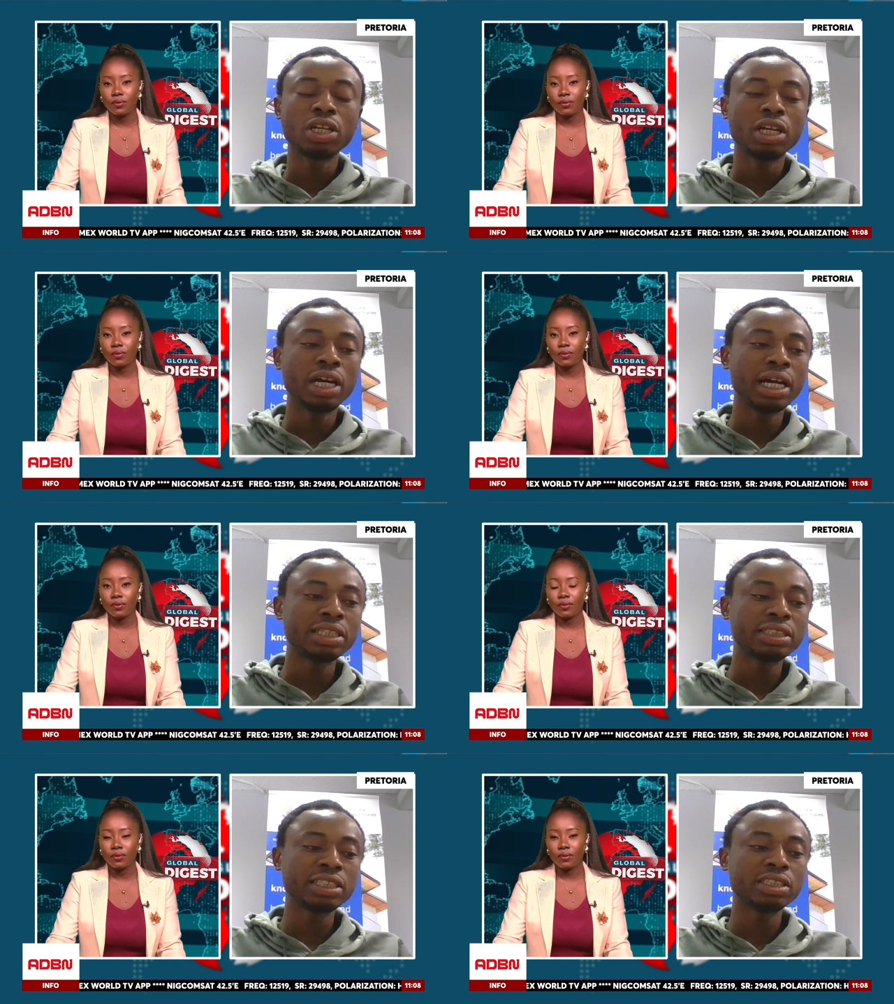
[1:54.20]
Speaker 1: Okay,
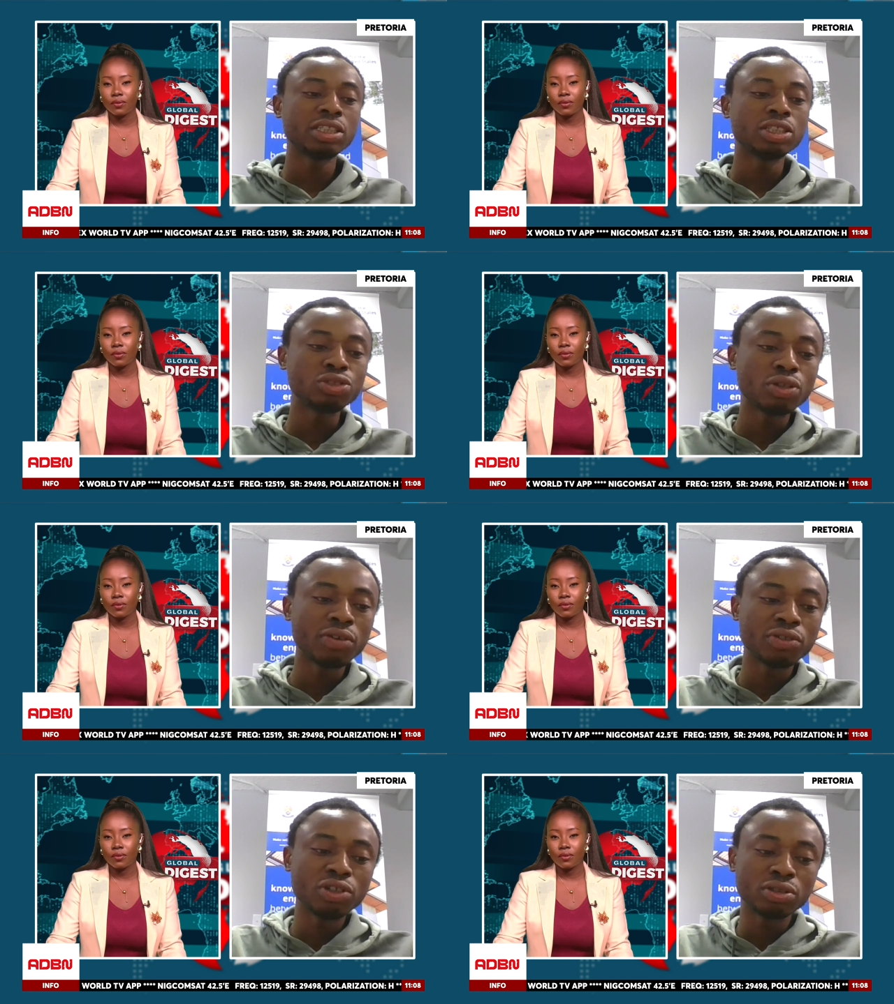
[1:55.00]
I think the issue
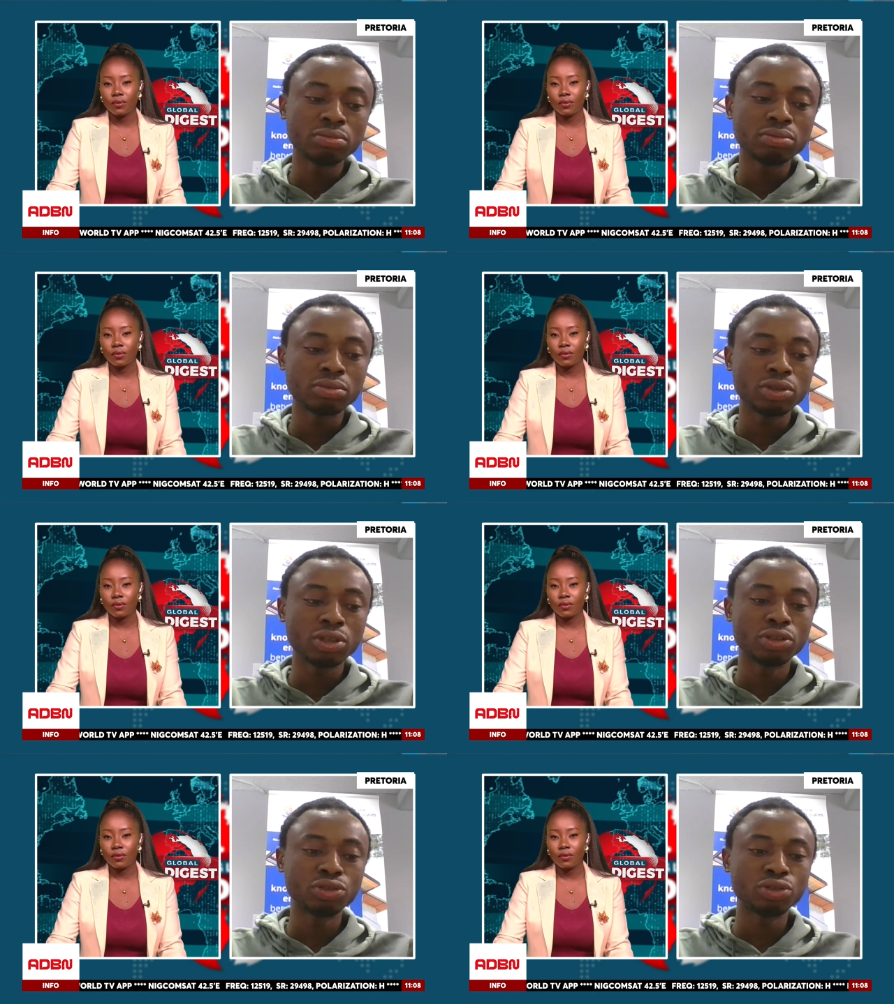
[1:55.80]
of gun
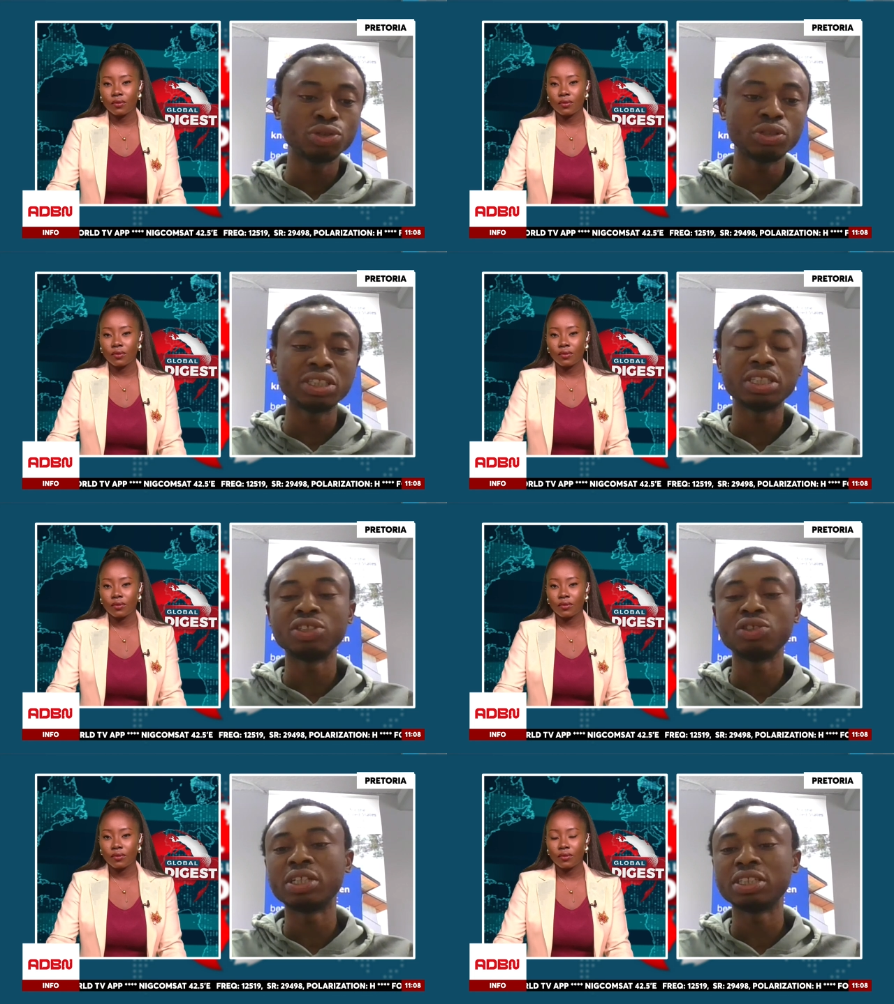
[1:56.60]
control in the
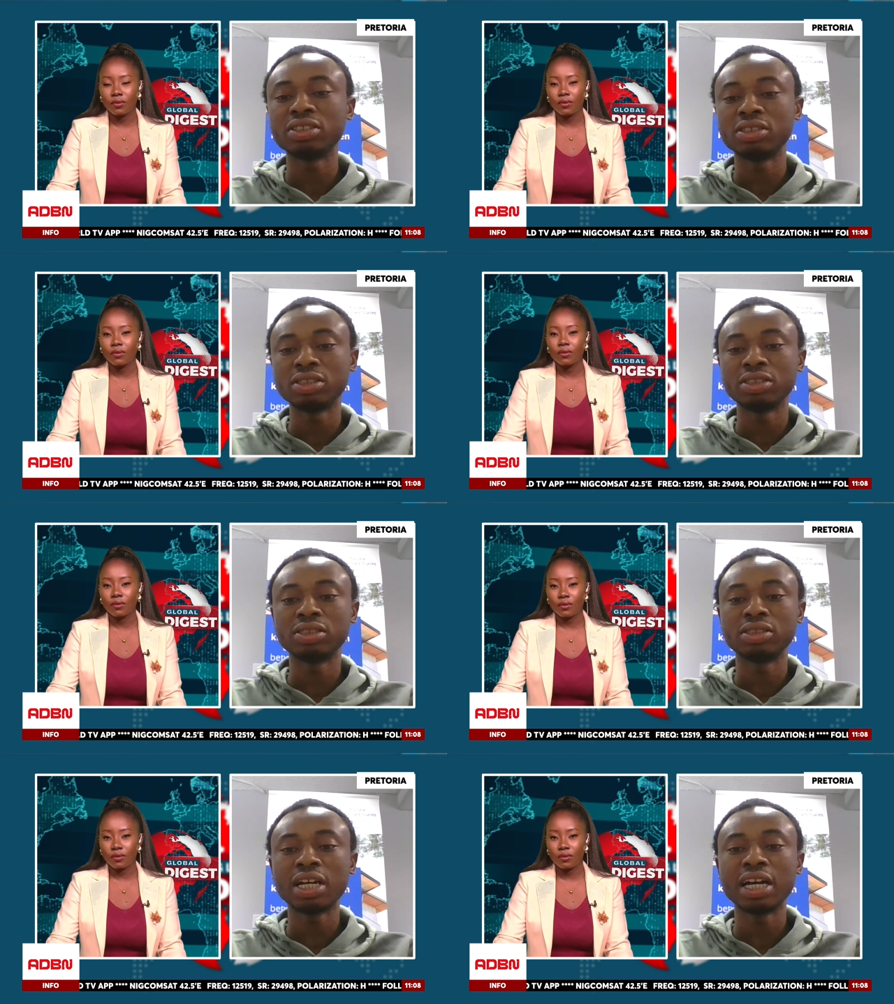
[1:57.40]
US
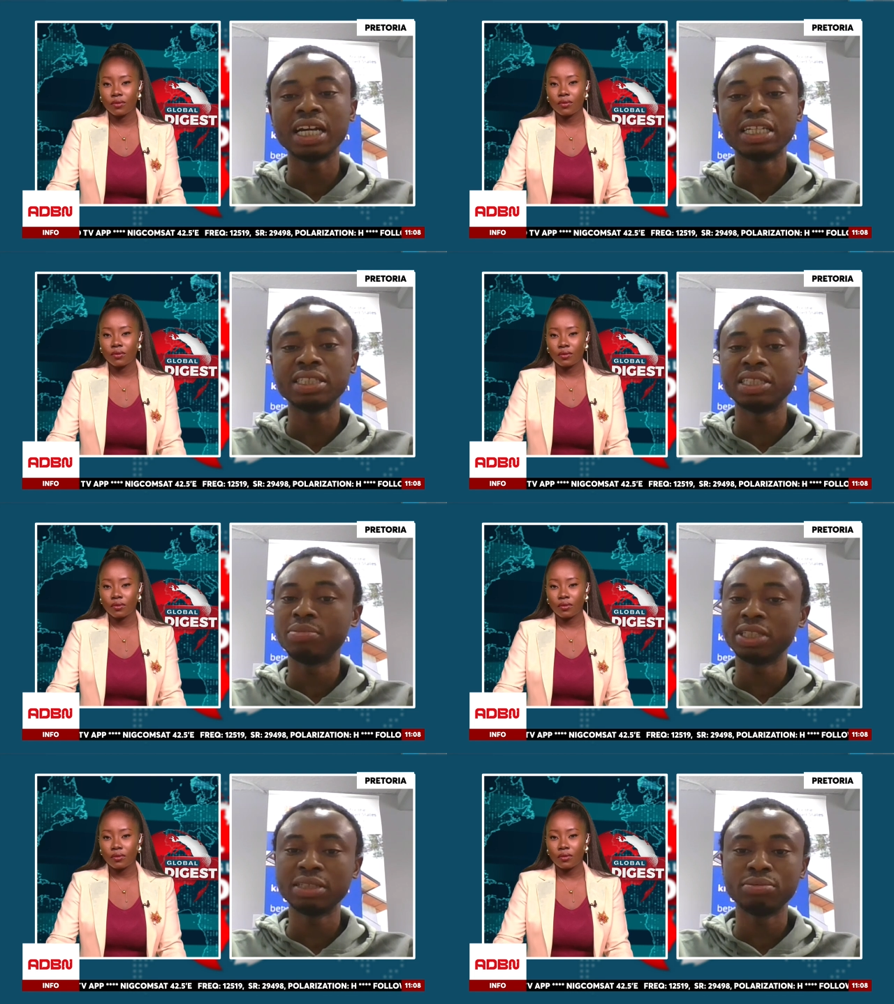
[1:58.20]
is highly
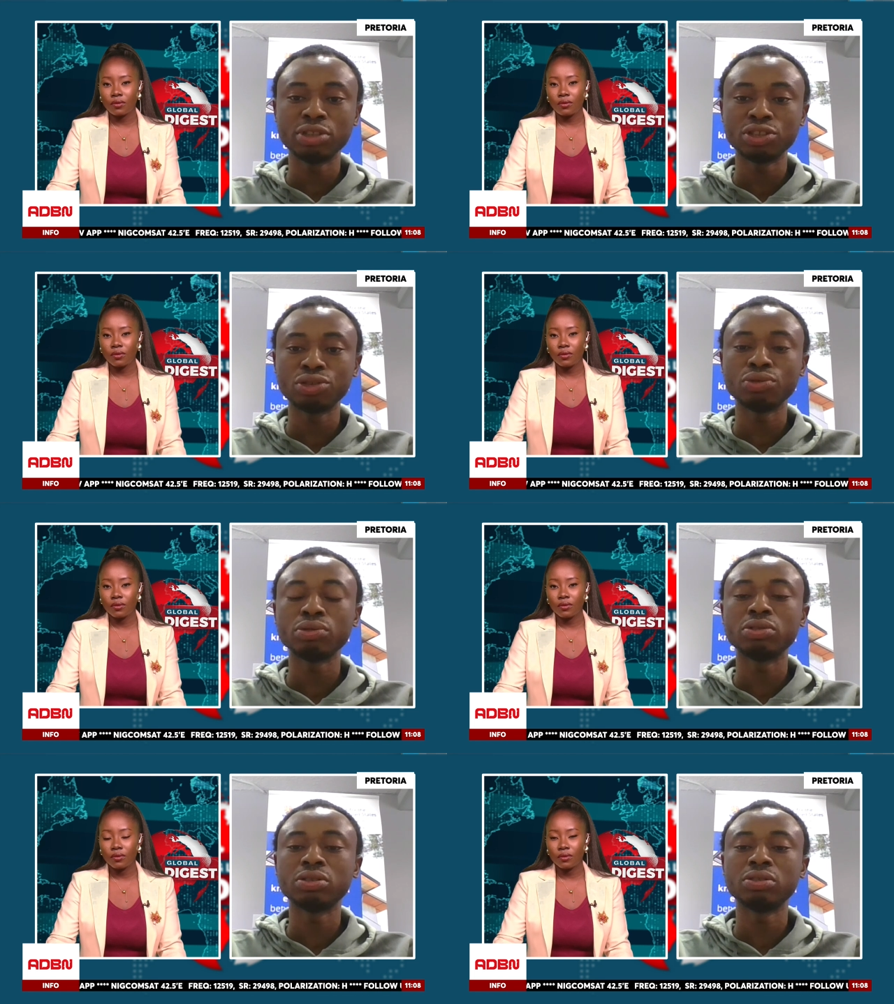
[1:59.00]
debatable
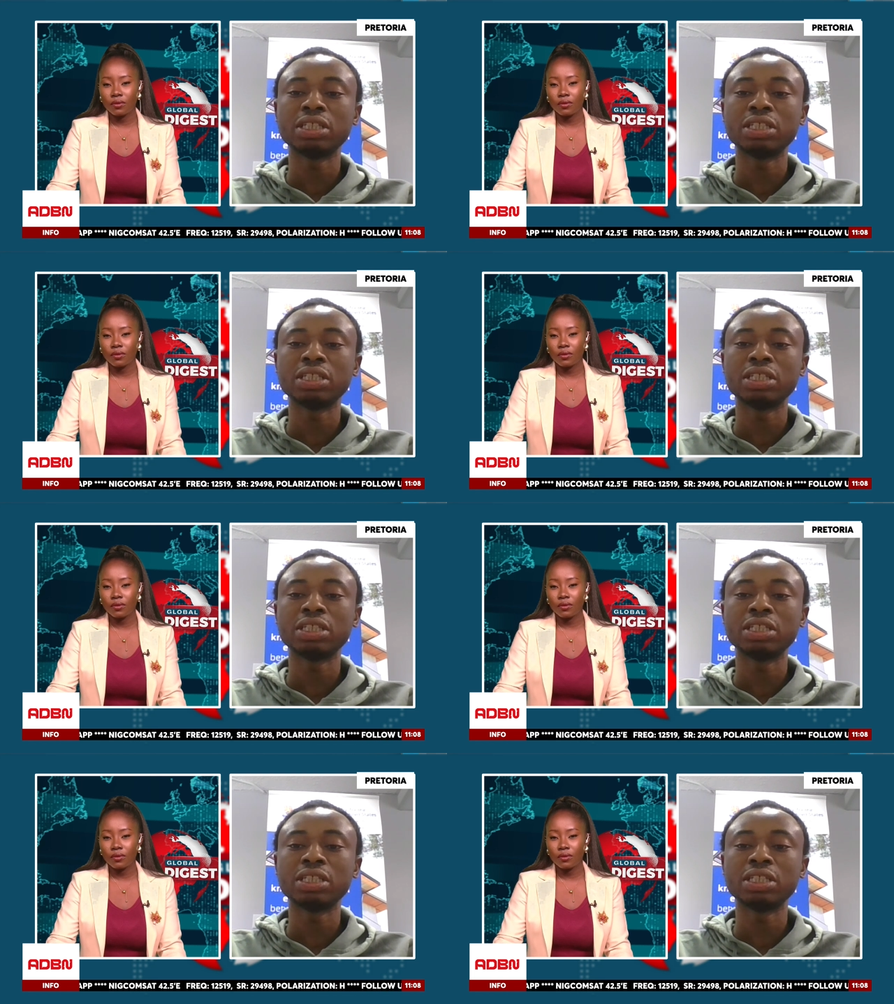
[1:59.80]
issue.